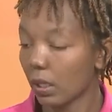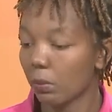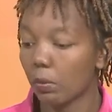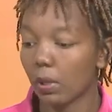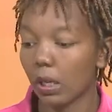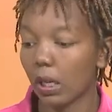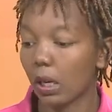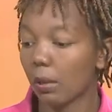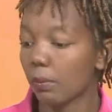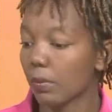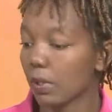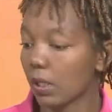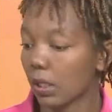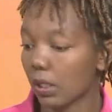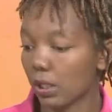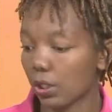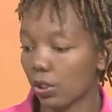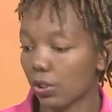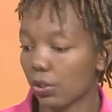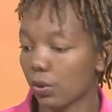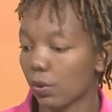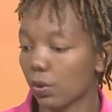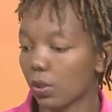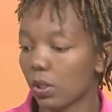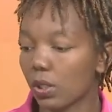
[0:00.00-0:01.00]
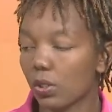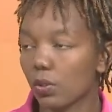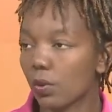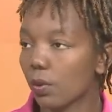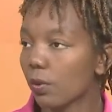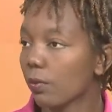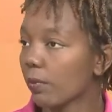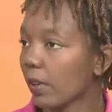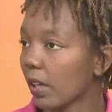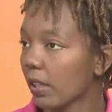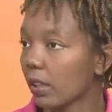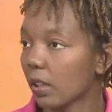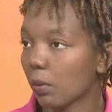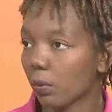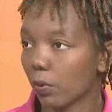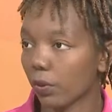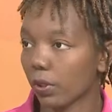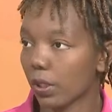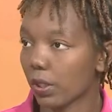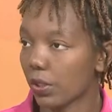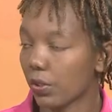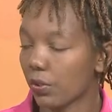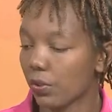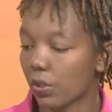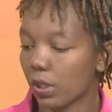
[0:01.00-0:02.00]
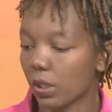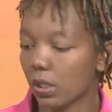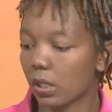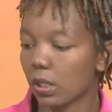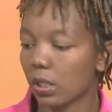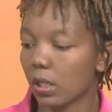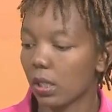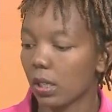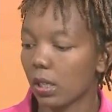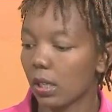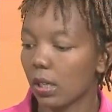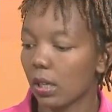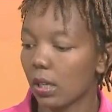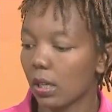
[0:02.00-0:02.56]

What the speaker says: becomes an issue. This you'll find them on the street.